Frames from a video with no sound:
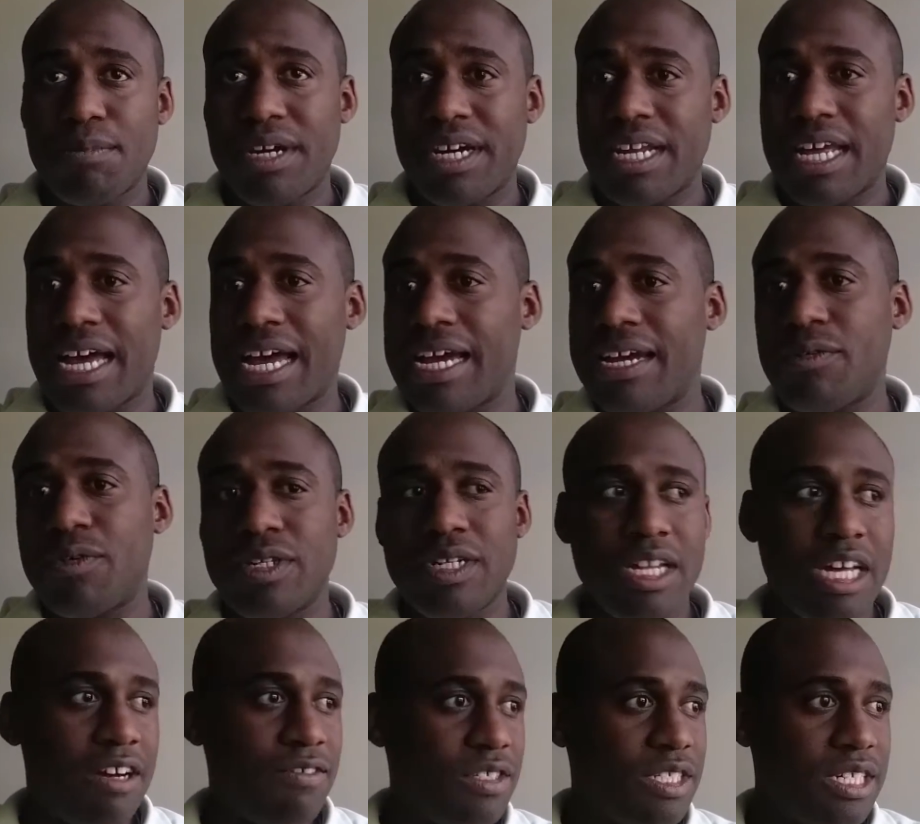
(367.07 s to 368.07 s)
but I would
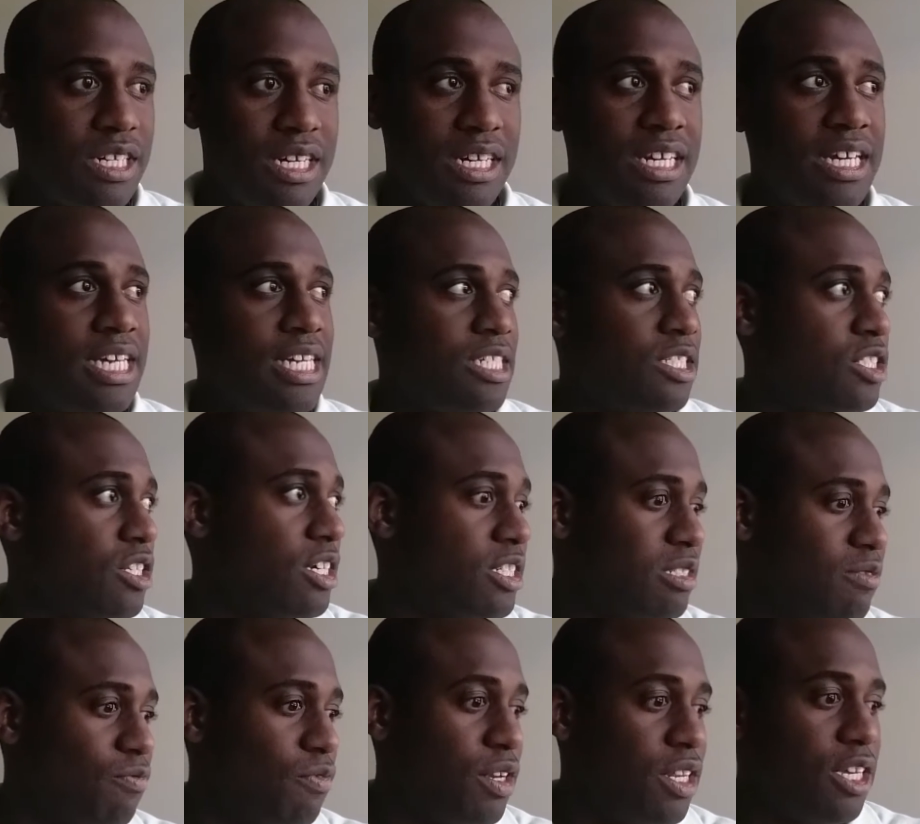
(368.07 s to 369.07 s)
love to start
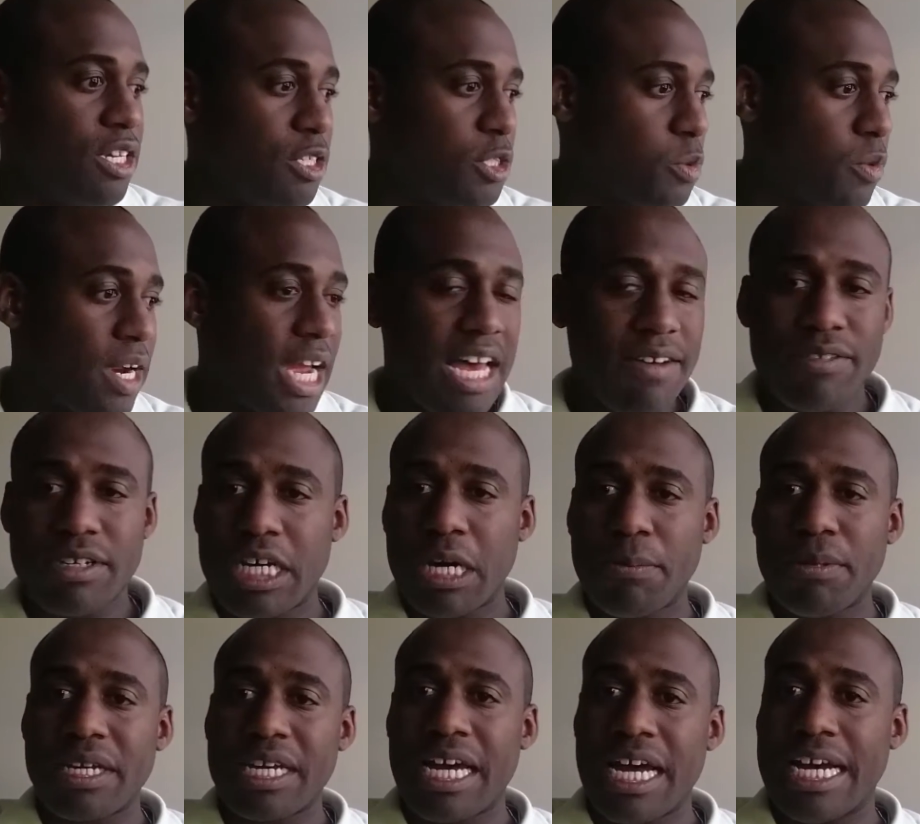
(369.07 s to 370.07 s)
some videos where I have a
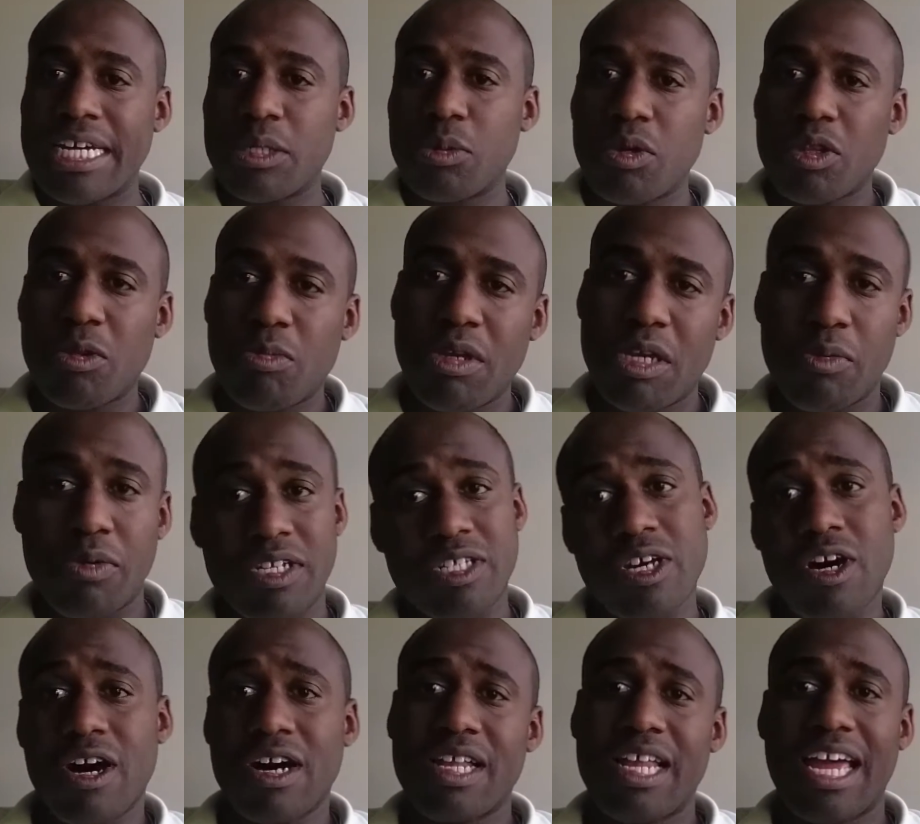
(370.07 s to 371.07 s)
couple guys with me and we
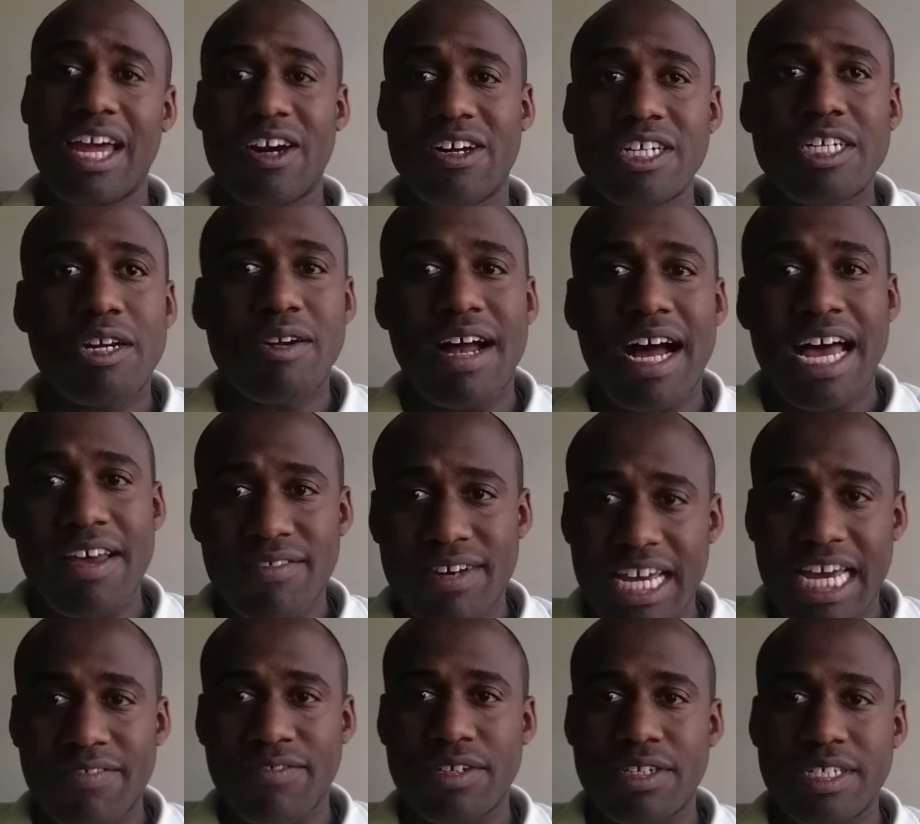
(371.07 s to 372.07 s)
talk like on Drive and
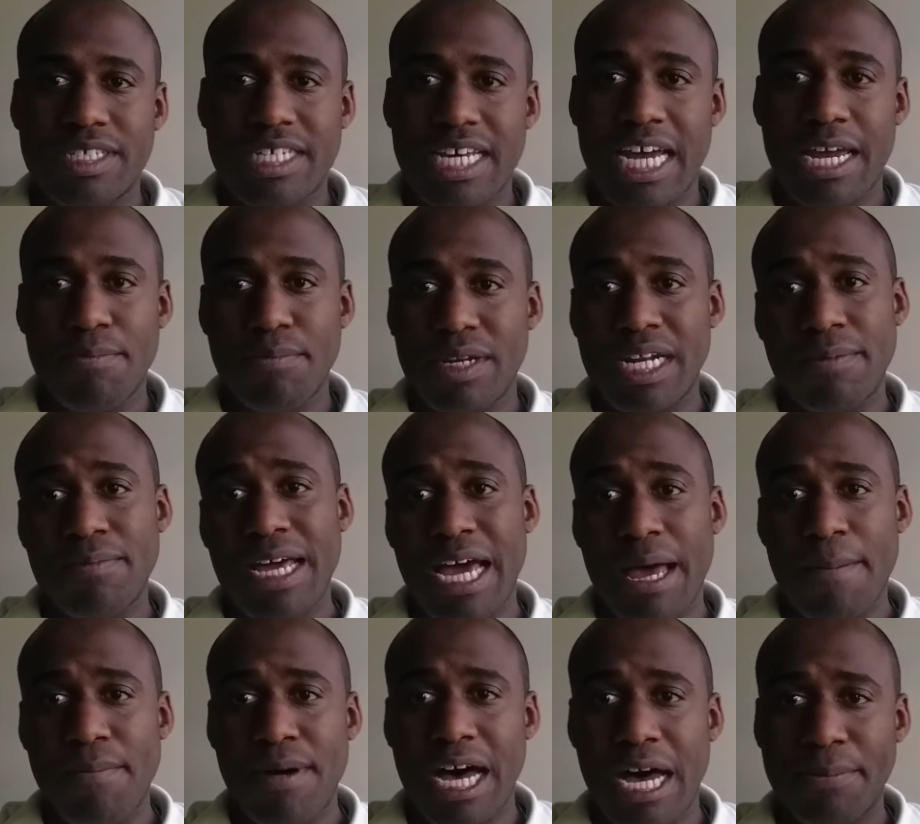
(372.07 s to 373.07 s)
have a good time, but I'm
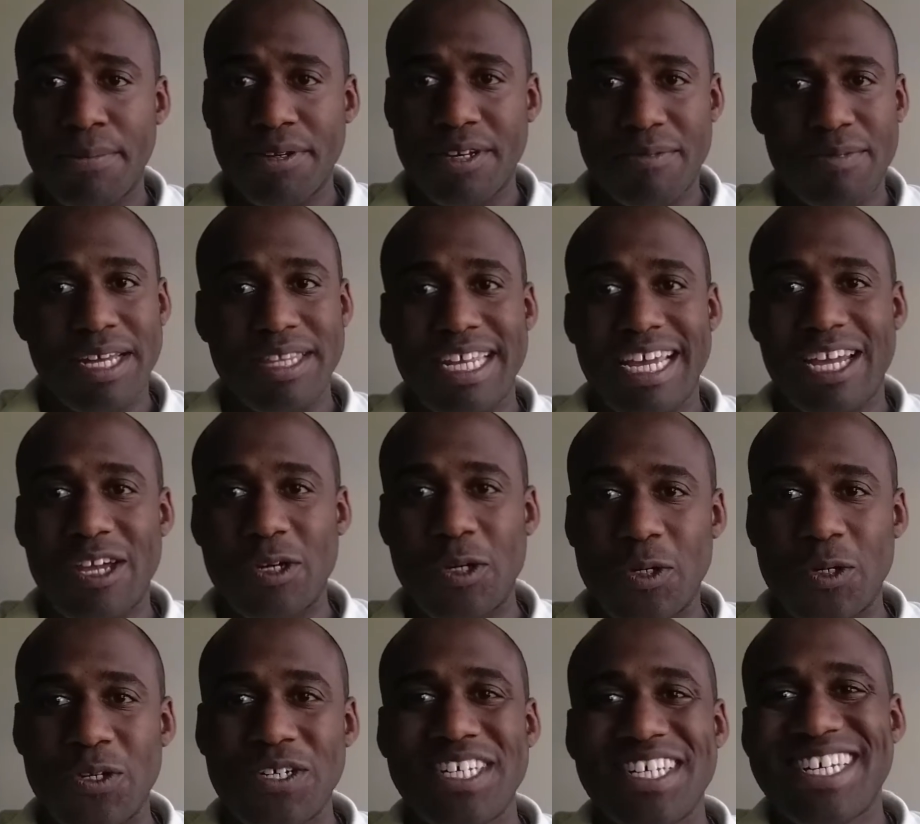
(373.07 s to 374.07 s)
not popular. I'm not that
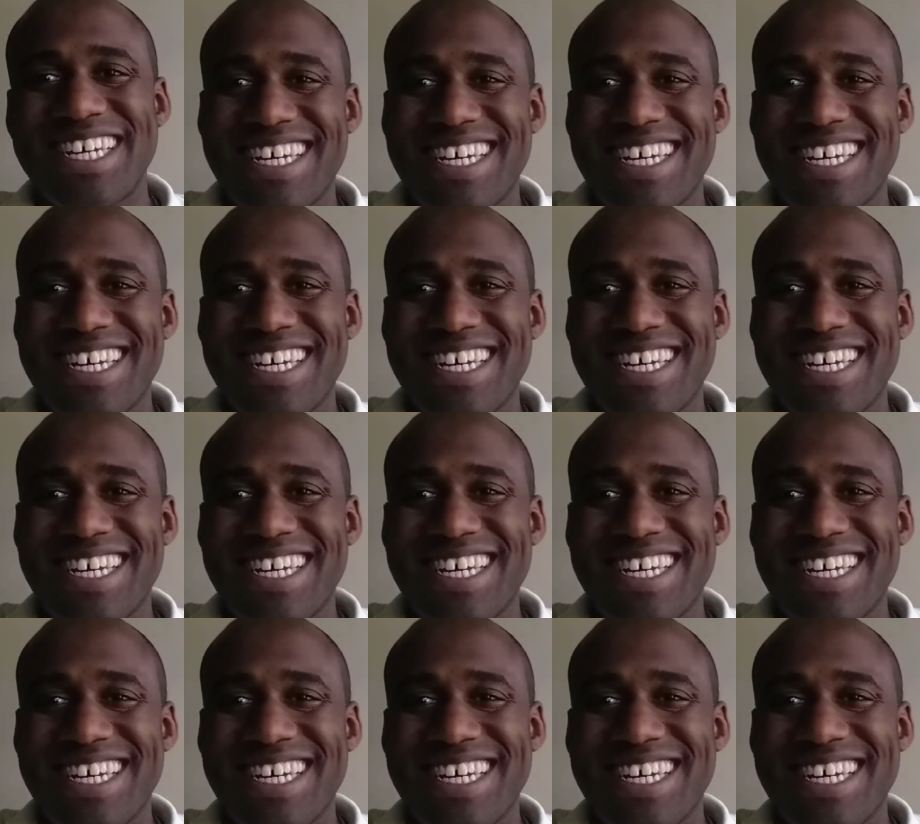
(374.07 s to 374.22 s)
cool.